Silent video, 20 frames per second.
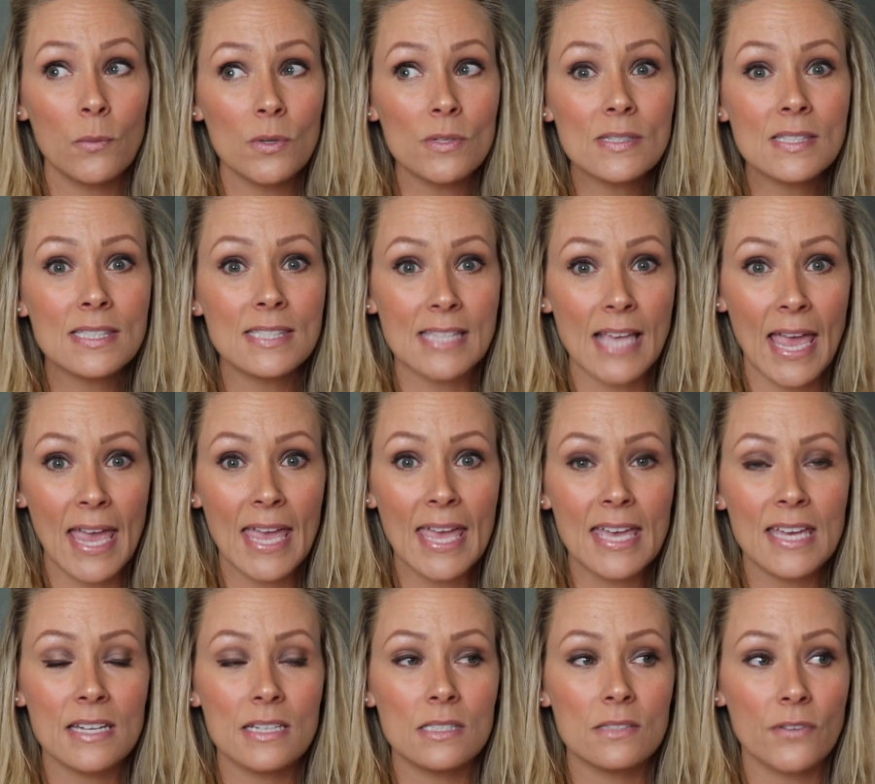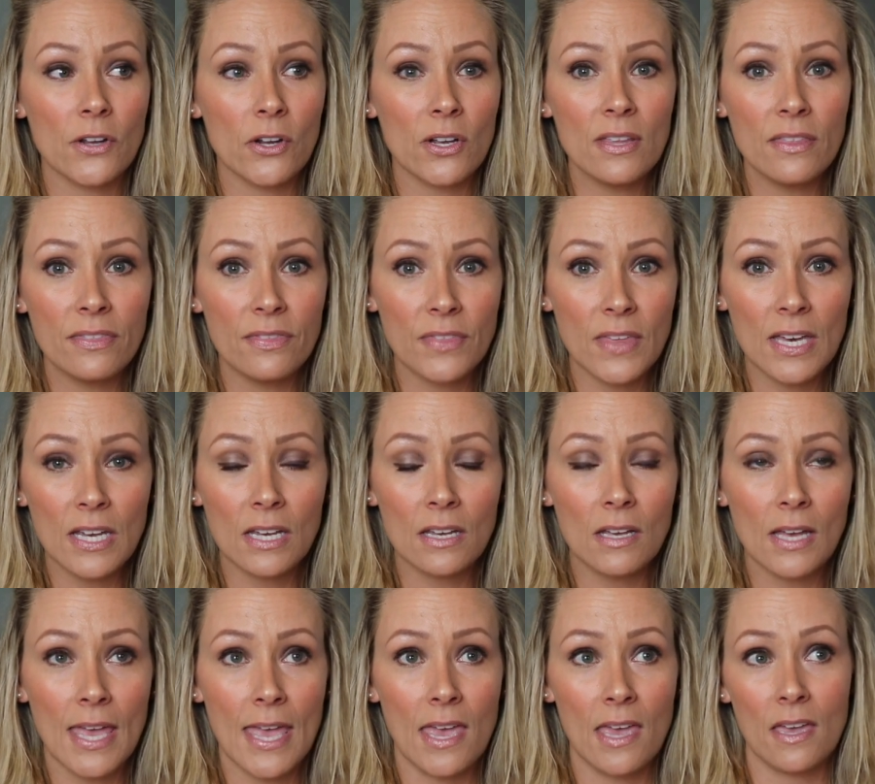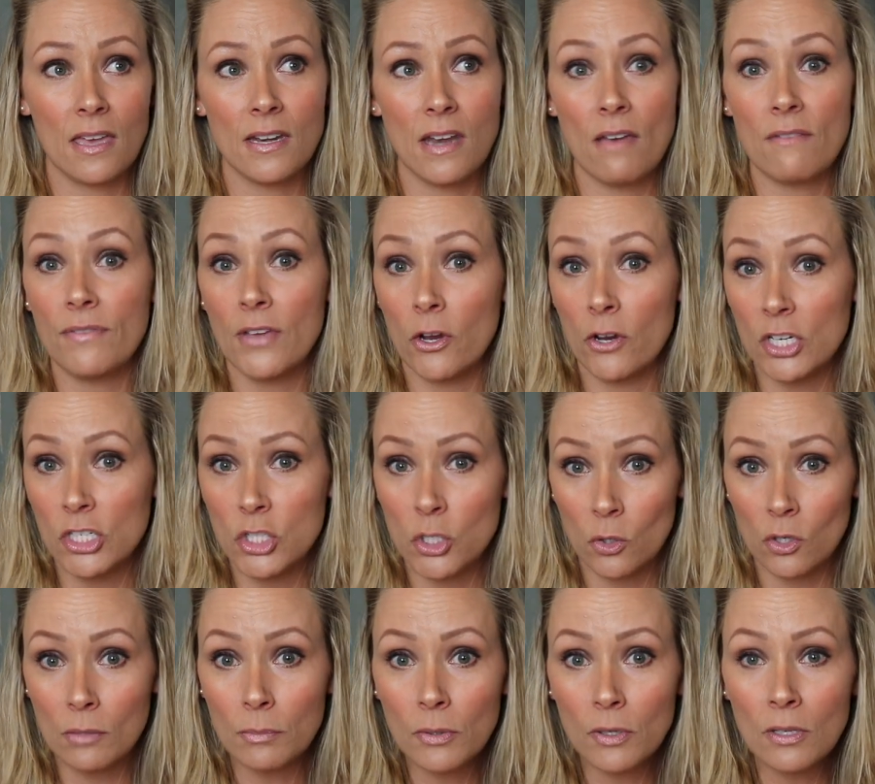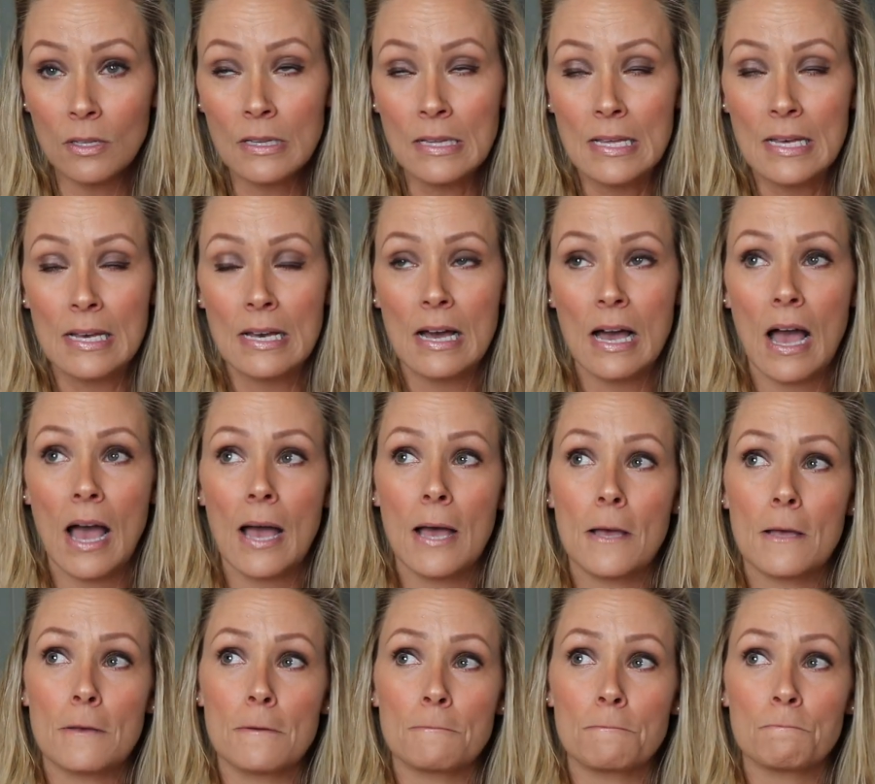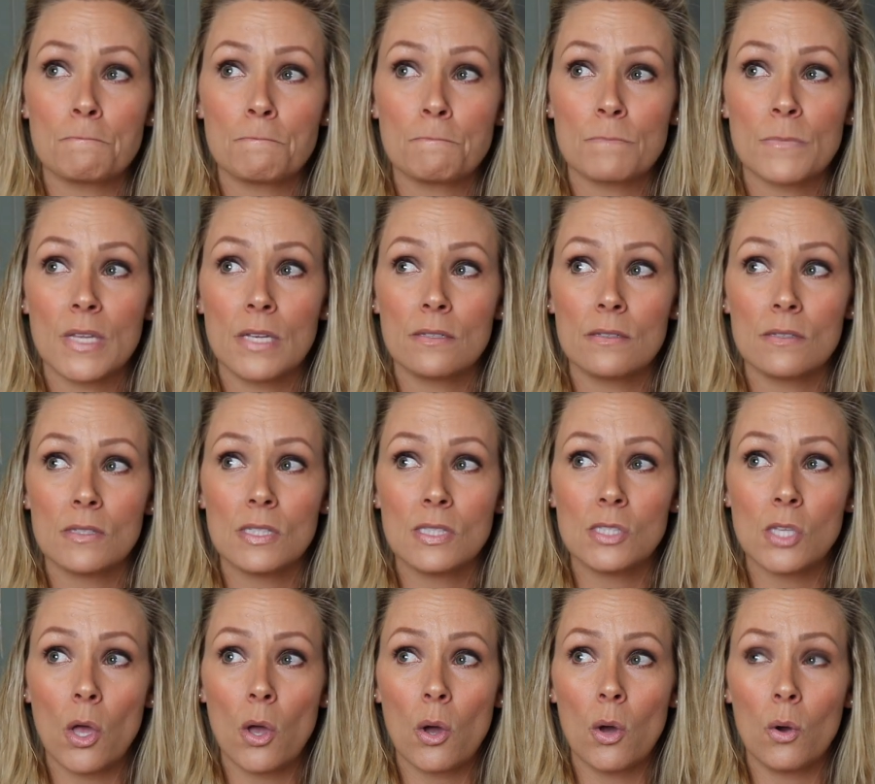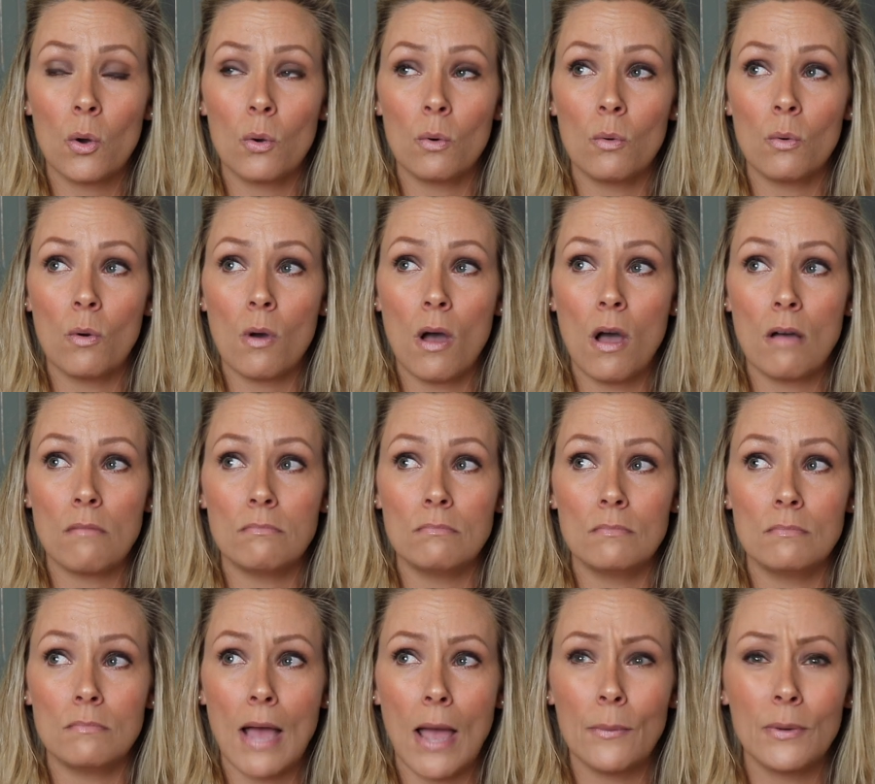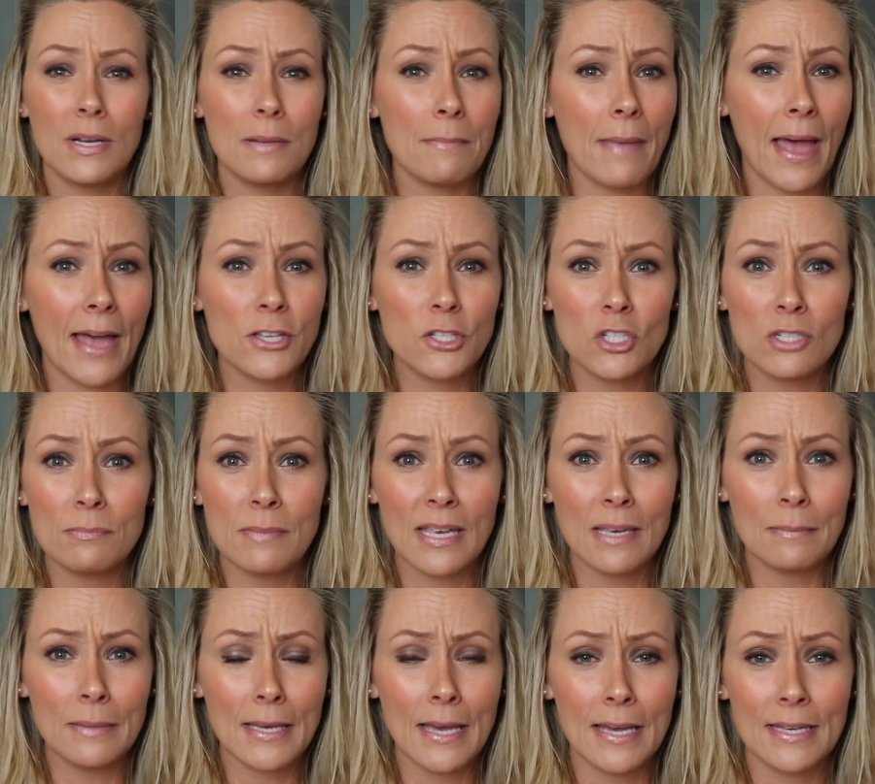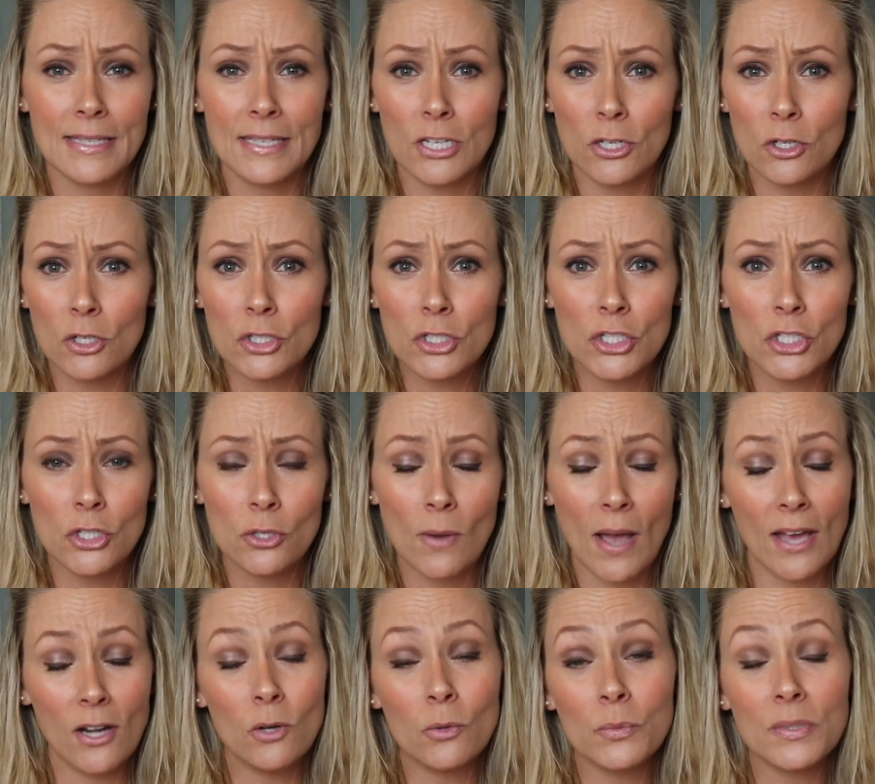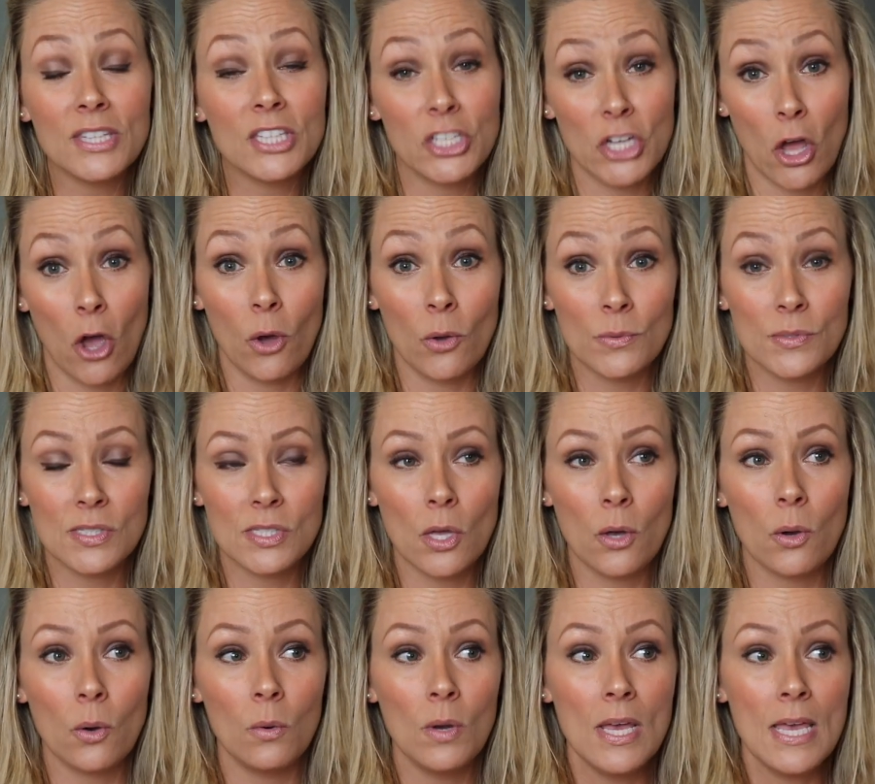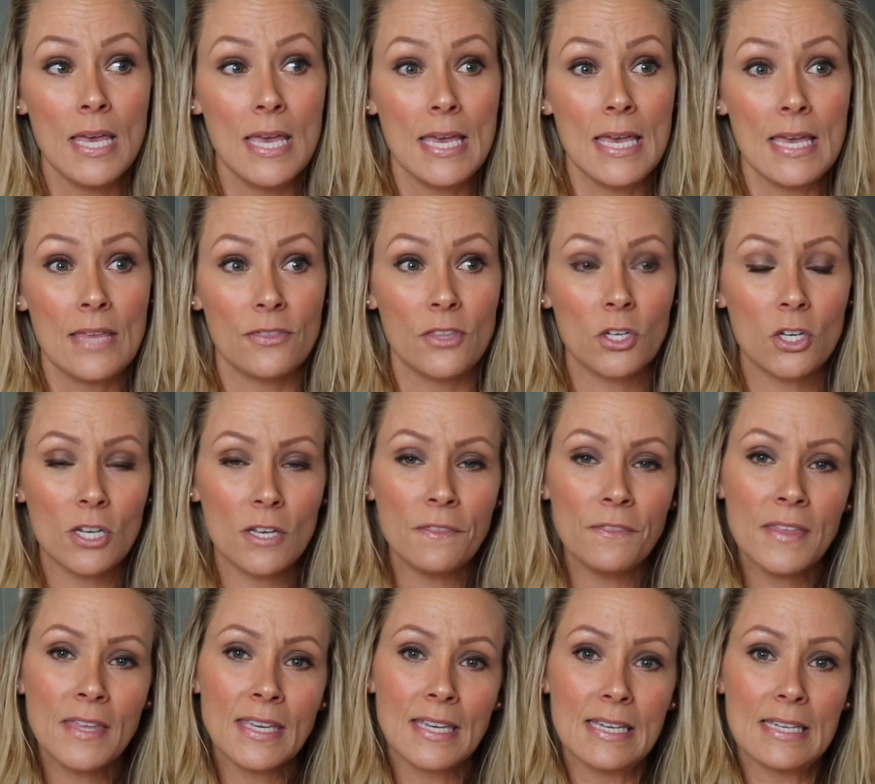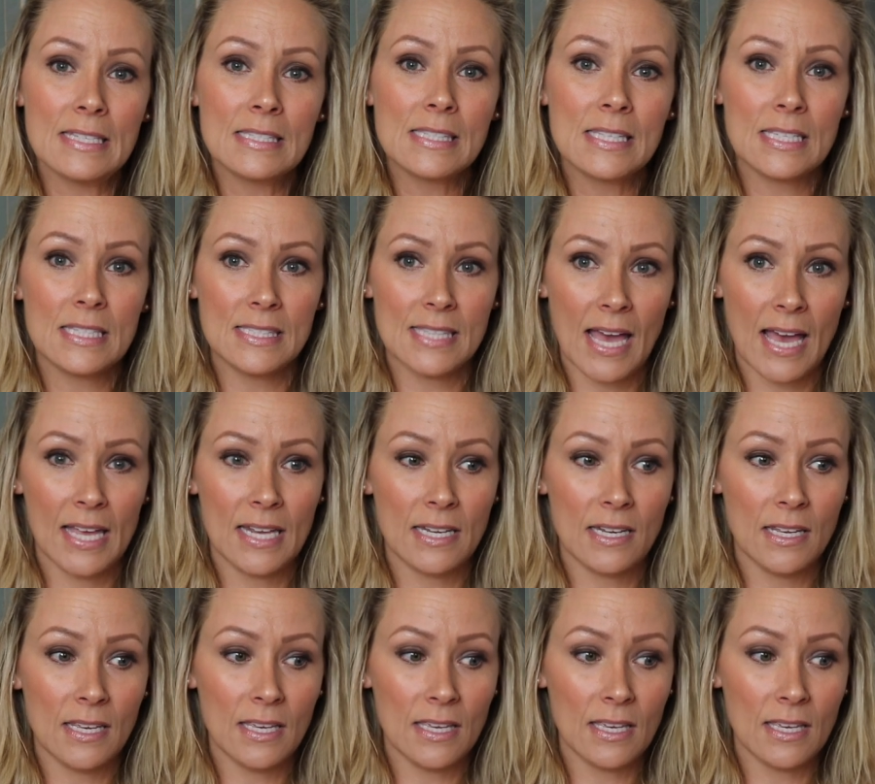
will say it is very thick and very durable. Um, so I would imagine maybe a year or two. I don't really know. So the good thing is, is that